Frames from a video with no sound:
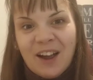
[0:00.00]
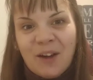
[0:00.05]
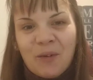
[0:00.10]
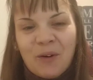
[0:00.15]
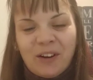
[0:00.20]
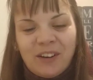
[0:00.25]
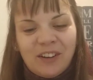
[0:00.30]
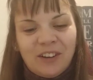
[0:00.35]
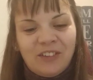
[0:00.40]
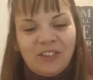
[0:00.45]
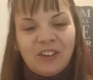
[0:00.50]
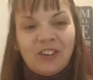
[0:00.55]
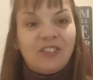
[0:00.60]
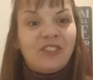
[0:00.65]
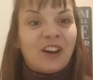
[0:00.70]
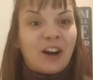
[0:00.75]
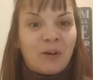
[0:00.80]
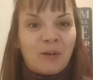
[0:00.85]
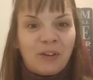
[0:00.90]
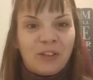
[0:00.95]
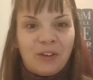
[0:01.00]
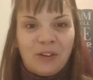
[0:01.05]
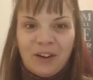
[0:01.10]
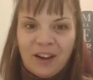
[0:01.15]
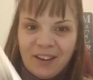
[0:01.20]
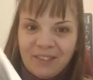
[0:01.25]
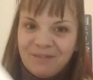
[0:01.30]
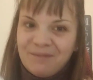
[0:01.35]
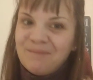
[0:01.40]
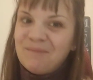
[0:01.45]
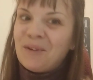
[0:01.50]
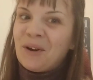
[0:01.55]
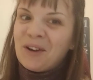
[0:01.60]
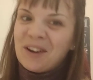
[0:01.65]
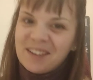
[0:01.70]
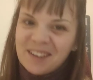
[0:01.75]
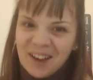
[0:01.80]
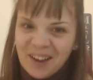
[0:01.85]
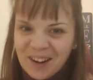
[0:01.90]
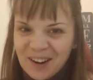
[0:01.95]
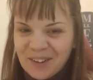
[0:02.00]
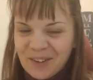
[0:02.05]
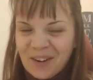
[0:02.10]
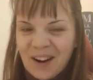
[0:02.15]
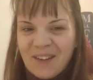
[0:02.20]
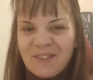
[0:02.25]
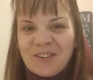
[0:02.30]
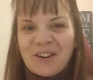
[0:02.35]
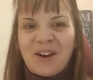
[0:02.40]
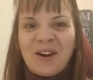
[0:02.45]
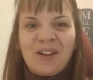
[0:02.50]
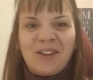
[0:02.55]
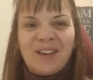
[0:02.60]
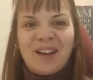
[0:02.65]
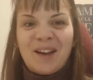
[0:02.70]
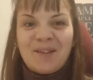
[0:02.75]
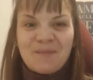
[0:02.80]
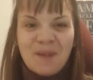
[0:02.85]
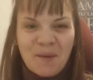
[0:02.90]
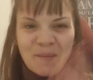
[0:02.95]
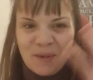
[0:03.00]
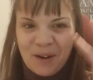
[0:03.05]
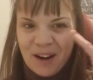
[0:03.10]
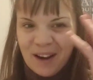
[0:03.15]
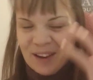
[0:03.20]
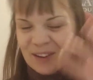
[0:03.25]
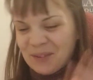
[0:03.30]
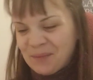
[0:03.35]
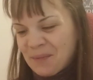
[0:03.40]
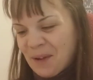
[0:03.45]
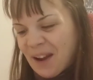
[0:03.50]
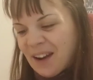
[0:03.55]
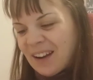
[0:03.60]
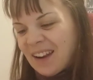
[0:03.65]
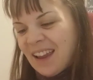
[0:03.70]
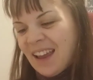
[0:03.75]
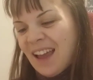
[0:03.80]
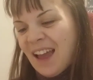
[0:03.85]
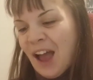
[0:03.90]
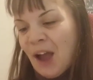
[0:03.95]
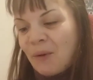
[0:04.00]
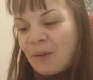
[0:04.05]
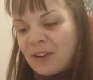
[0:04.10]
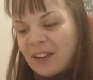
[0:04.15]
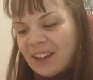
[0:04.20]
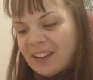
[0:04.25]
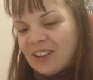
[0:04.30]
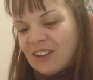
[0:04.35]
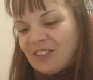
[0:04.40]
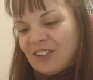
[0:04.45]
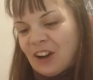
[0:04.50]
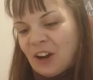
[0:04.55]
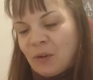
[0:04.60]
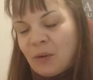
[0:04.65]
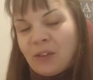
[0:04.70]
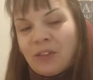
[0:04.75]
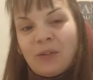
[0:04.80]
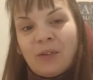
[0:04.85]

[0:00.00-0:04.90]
I wanted to share with you. I wrote it down. I don't have it all memorized, but I would like to share it with